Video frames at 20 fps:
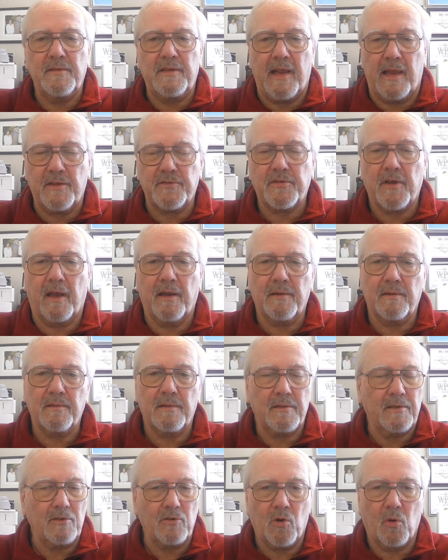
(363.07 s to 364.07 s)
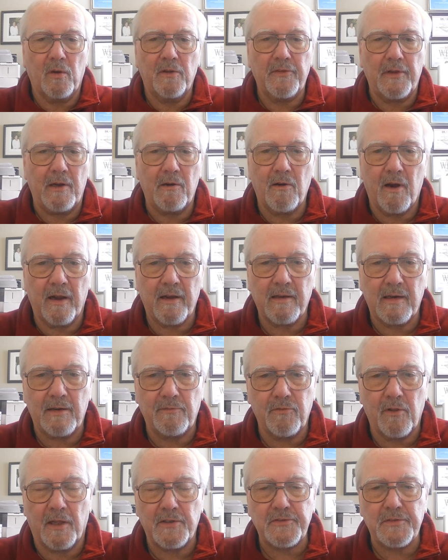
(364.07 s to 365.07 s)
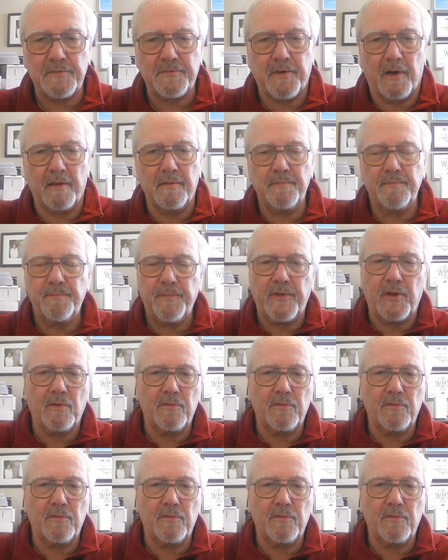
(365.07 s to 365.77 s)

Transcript: yes, I can go on the air, I can have lots of fun,